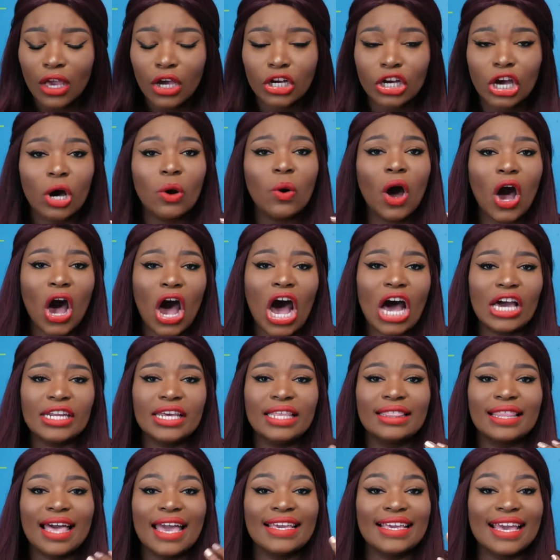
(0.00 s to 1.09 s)
go on
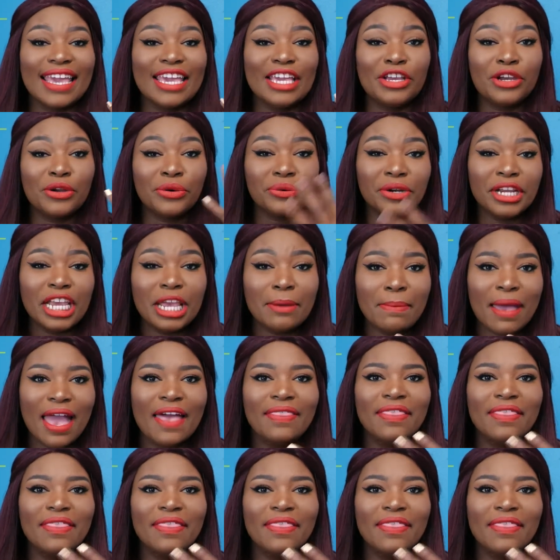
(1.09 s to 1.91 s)
like a cream,